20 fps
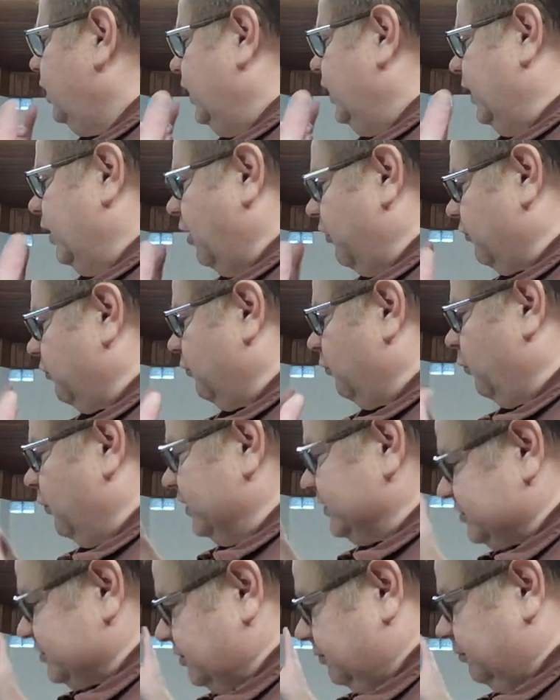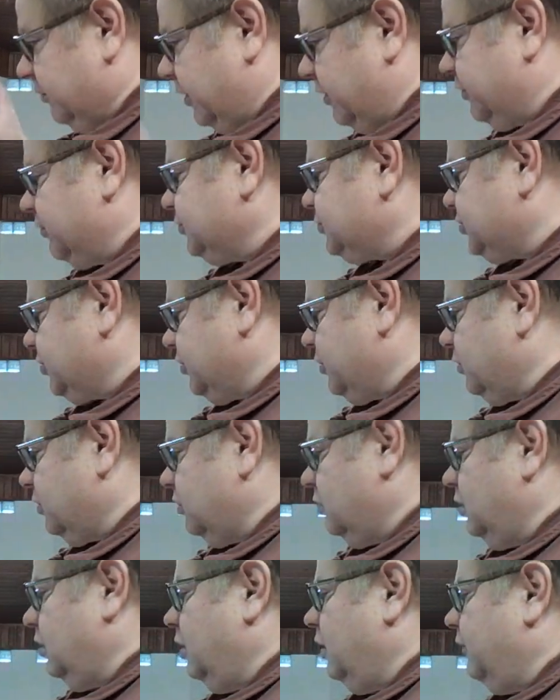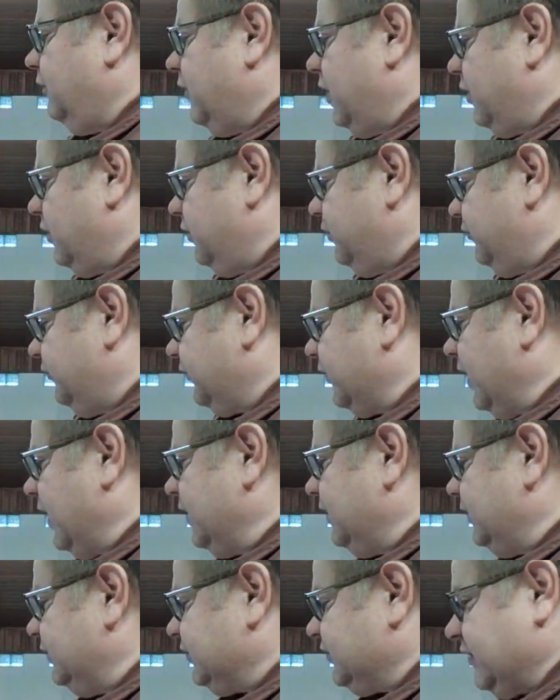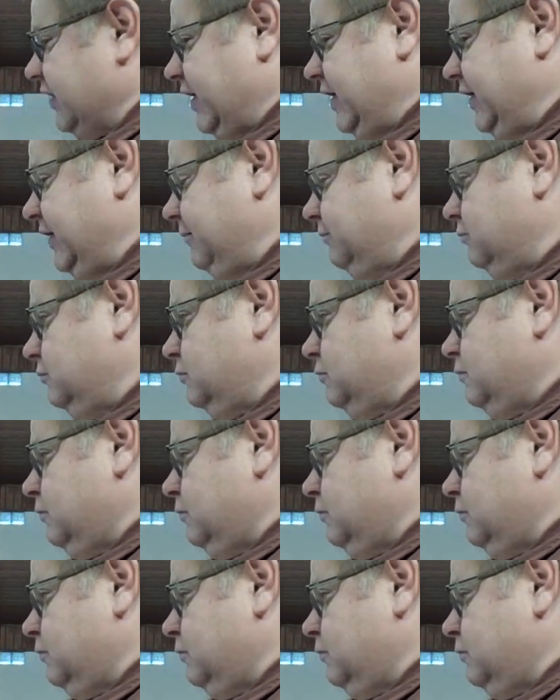and other wisdom literature that are designed to say,